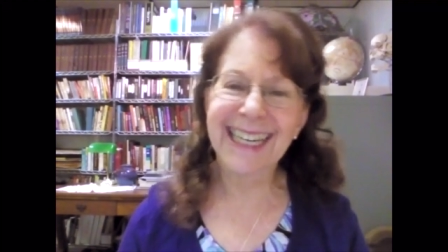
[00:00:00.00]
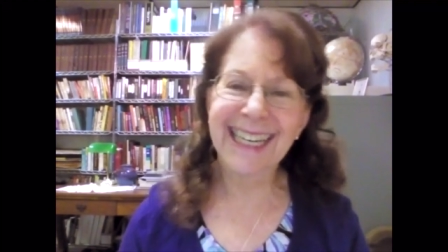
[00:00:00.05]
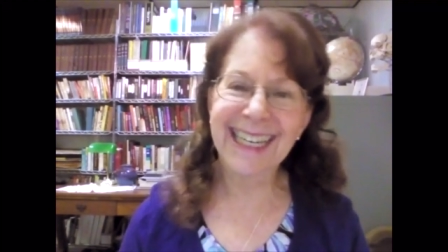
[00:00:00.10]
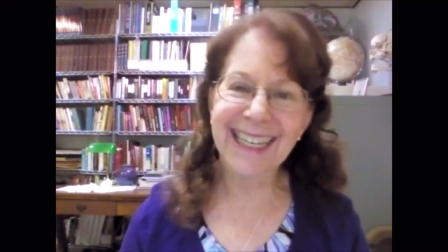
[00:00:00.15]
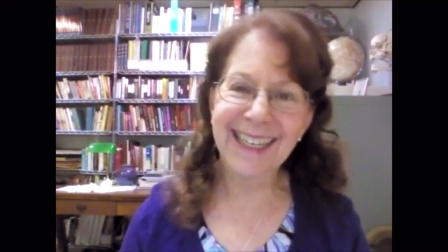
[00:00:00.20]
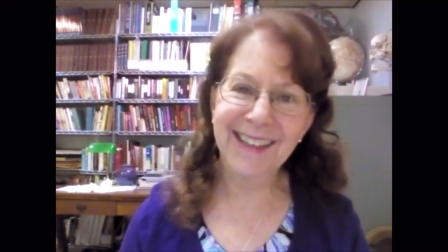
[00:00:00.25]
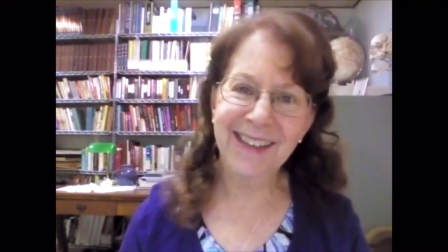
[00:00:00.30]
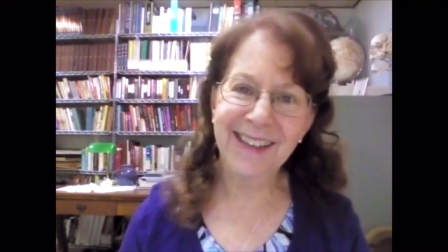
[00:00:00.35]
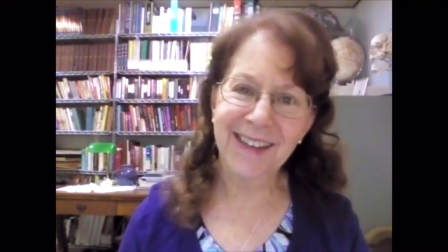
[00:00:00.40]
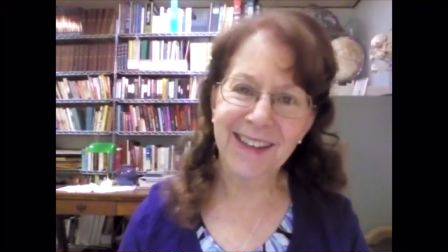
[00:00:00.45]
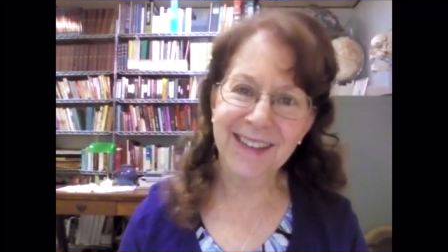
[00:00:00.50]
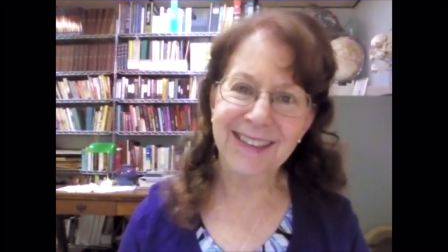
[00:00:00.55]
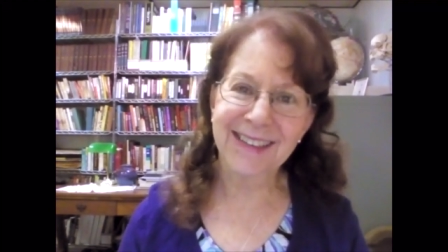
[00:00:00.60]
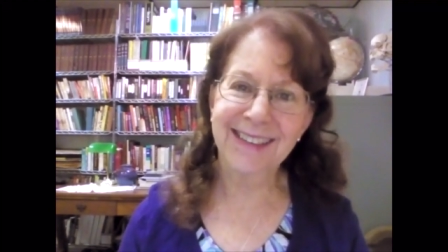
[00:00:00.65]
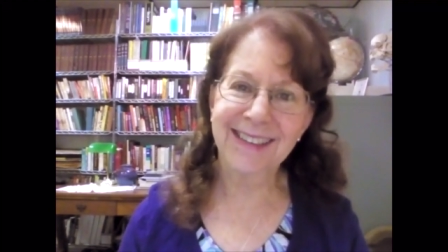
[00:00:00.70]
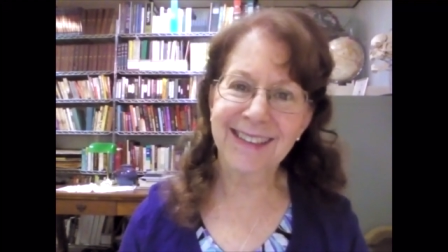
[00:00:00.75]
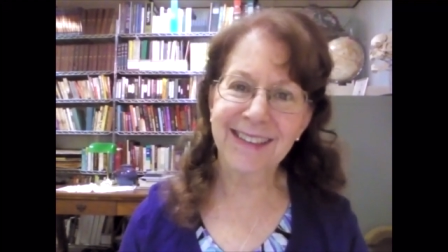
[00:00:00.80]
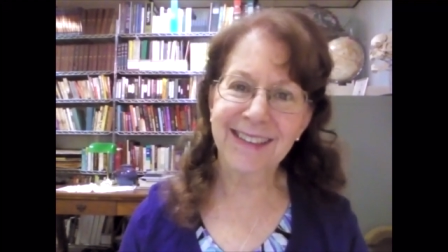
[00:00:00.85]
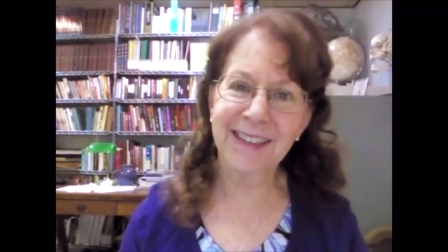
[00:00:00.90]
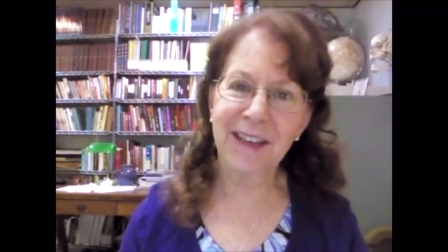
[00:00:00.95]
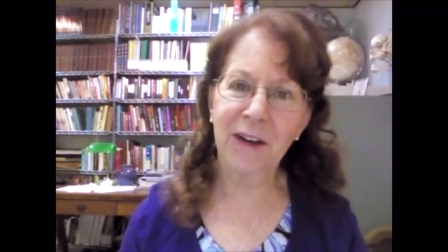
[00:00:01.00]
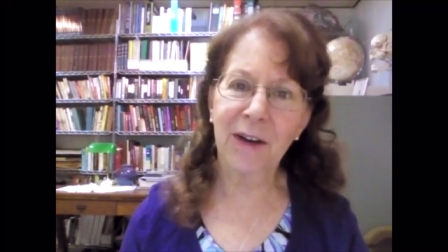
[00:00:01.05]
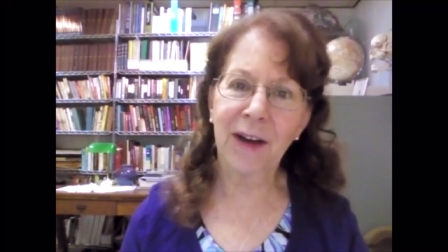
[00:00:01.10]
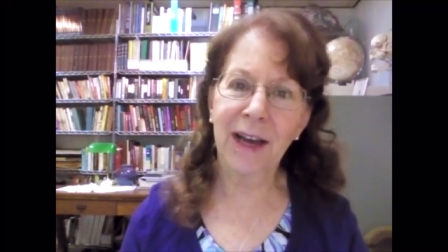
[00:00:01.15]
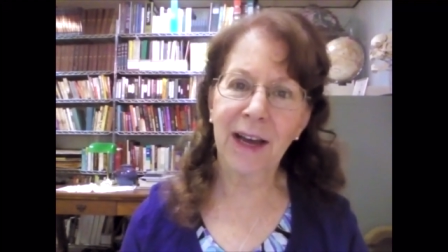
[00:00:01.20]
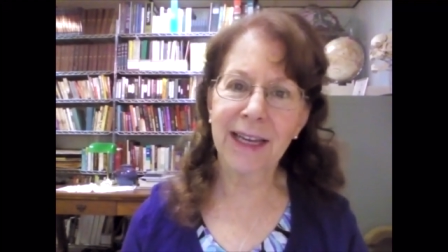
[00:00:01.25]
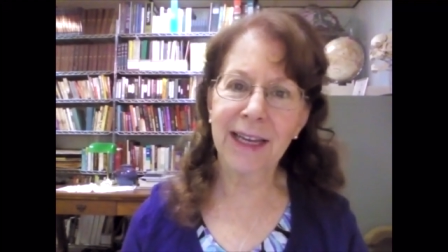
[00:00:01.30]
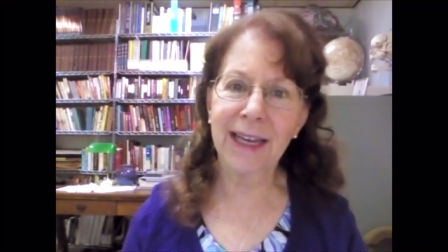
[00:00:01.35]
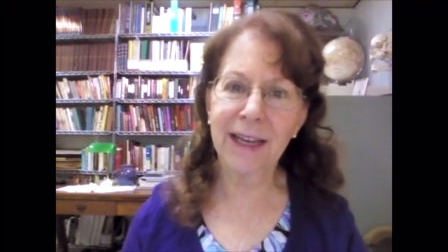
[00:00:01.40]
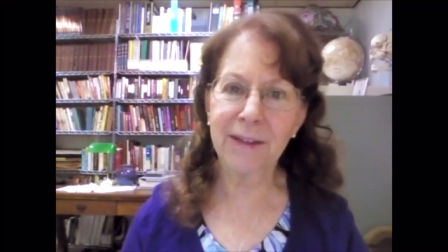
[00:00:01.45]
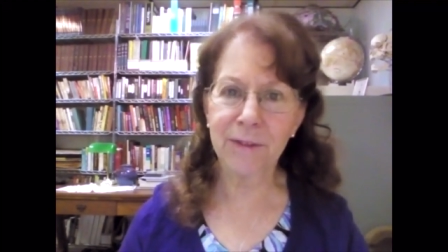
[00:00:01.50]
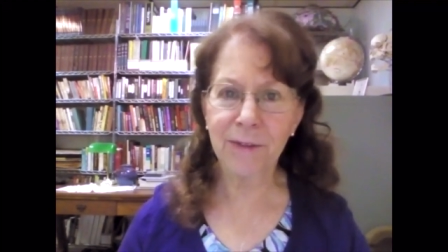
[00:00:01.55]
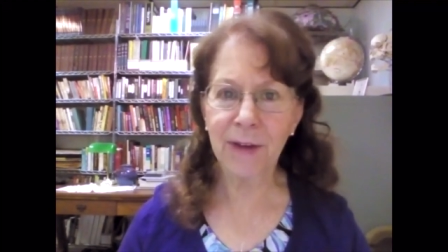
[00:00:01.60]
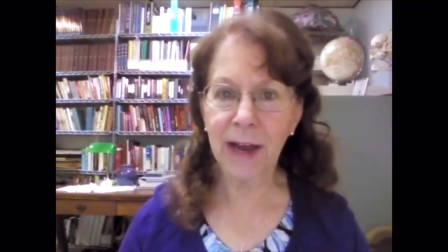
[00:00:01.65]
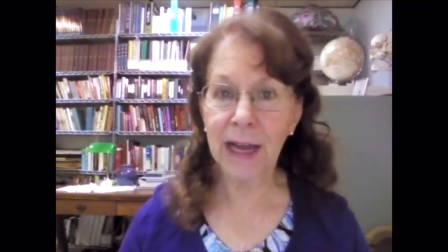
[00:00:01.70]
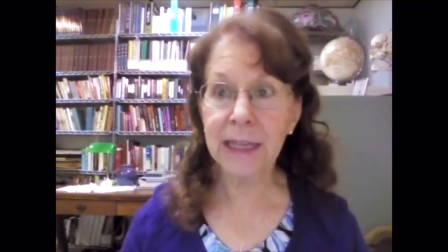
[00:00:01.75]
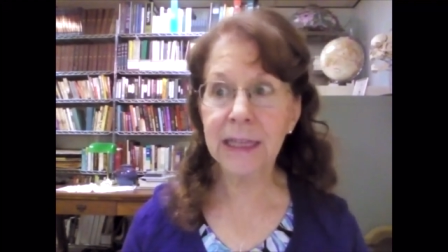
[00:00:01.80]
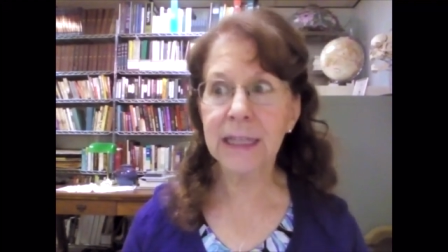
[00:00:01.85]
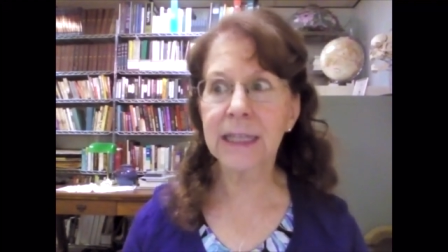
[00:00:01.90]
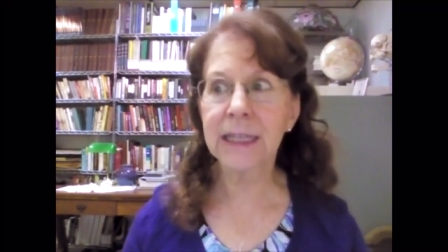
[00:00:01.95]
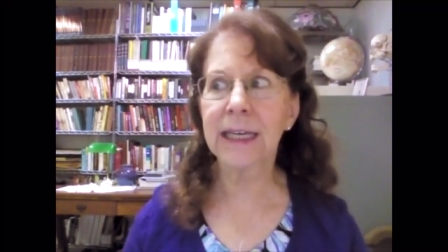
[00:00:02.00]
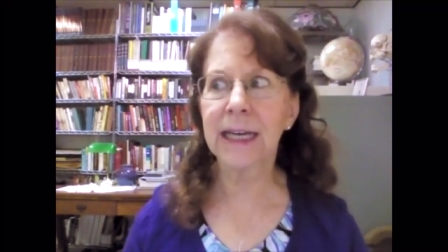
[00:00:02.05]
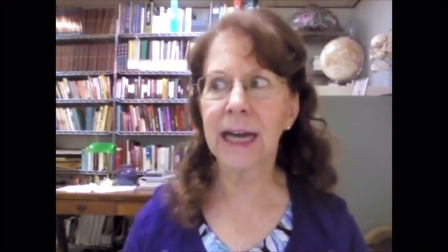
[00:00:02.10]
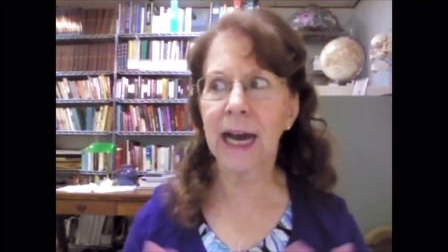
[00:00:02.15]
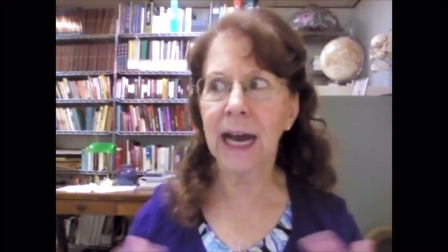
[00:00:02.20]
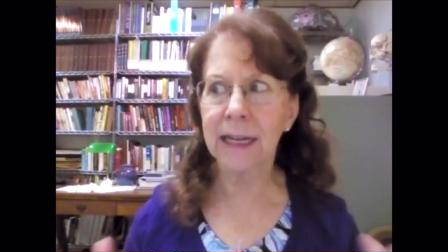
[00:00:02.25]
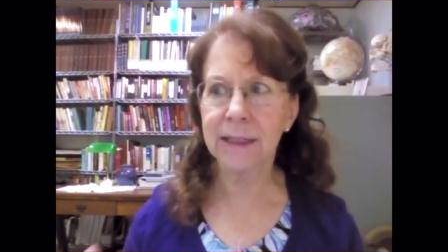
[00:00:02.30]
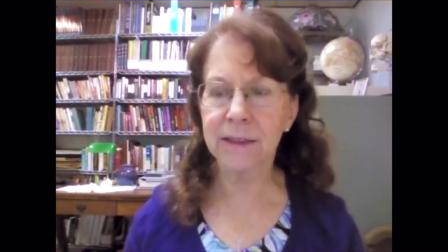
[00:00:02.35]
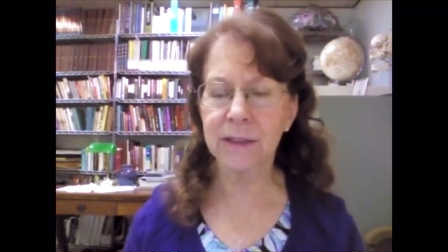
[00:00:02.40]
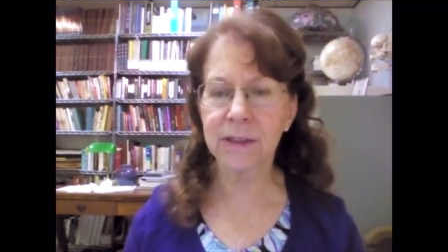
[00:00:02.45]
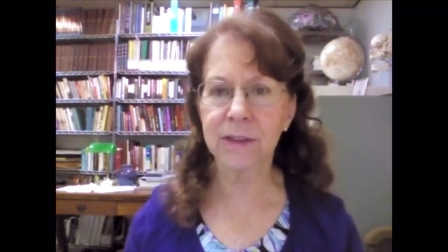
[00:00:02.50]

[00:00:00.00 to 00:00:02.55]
you know, so I had finally gotten